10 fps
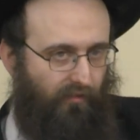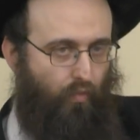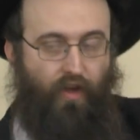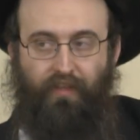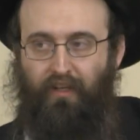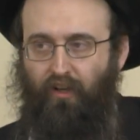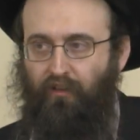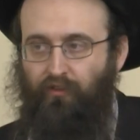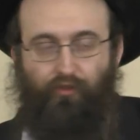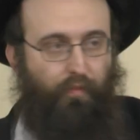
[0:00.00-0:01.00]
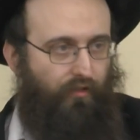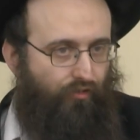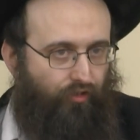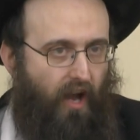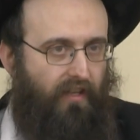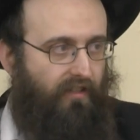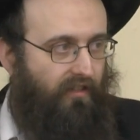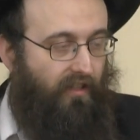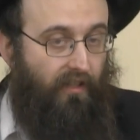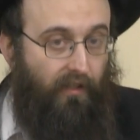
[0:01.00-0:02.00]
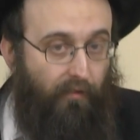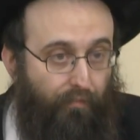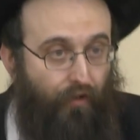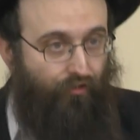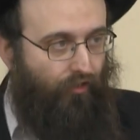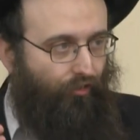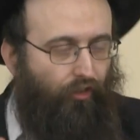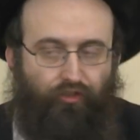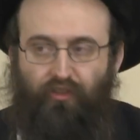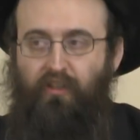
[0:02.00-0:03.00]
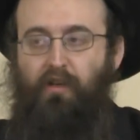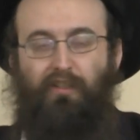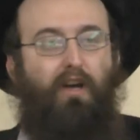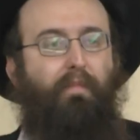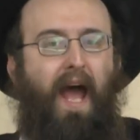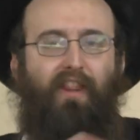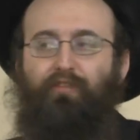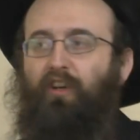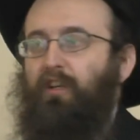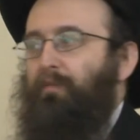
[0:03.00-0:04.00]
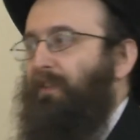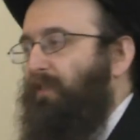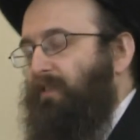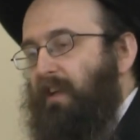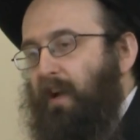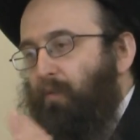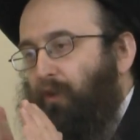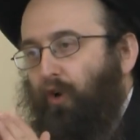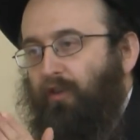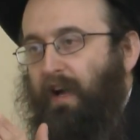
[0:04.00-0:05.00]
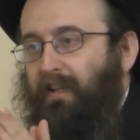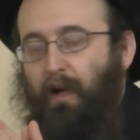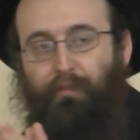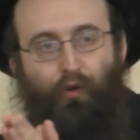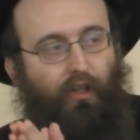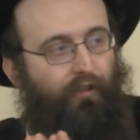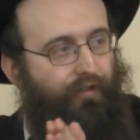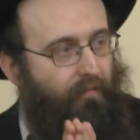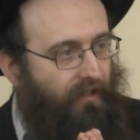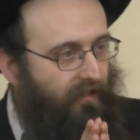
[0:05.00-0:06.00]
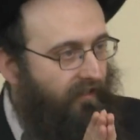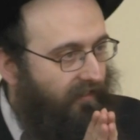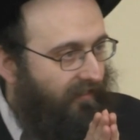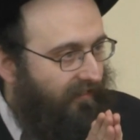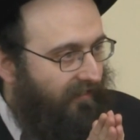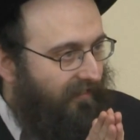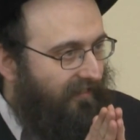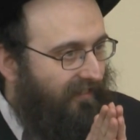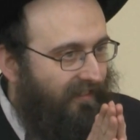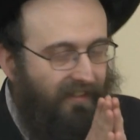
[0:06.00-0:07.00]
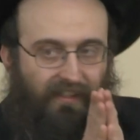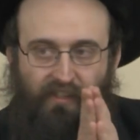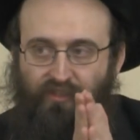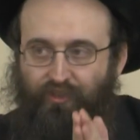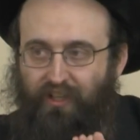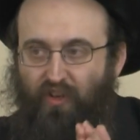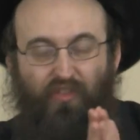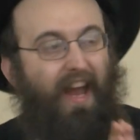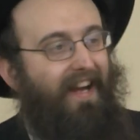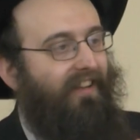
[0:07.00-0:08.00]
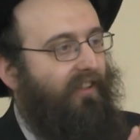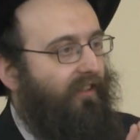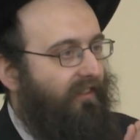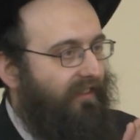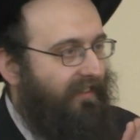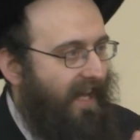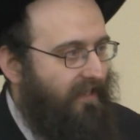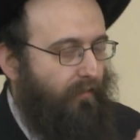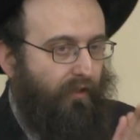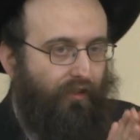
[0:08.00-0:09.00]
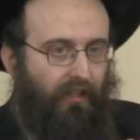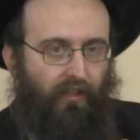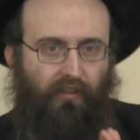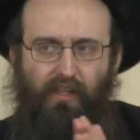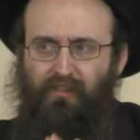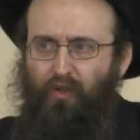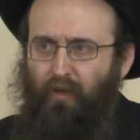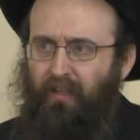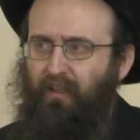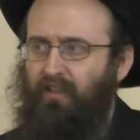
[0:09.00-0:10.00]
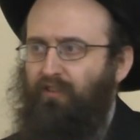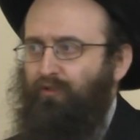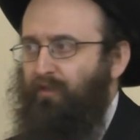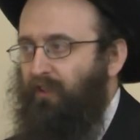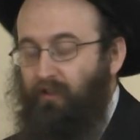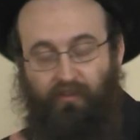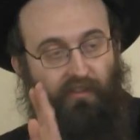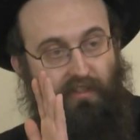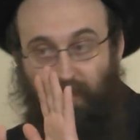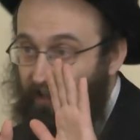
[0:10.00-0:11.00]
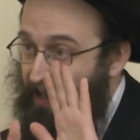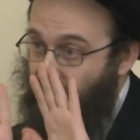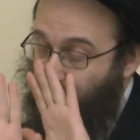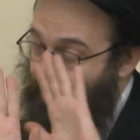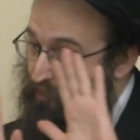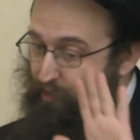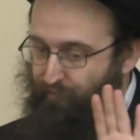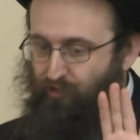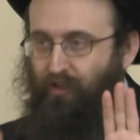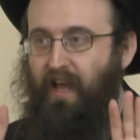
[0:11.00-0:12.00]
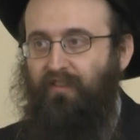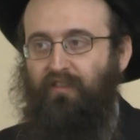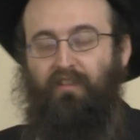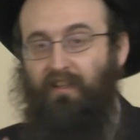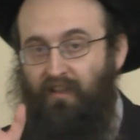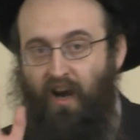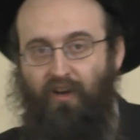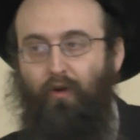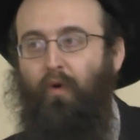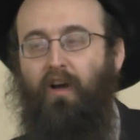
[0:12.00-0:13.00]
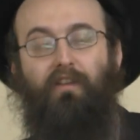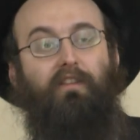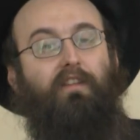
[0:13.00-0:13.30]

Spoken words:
one day old, you're supposed to try to push your children to a path of Torah mitzvahs. We're talking right now purely from the strict technical concept of chinuch. There is no chinuch on the issue of Yichud, and there's no official answer that I know why.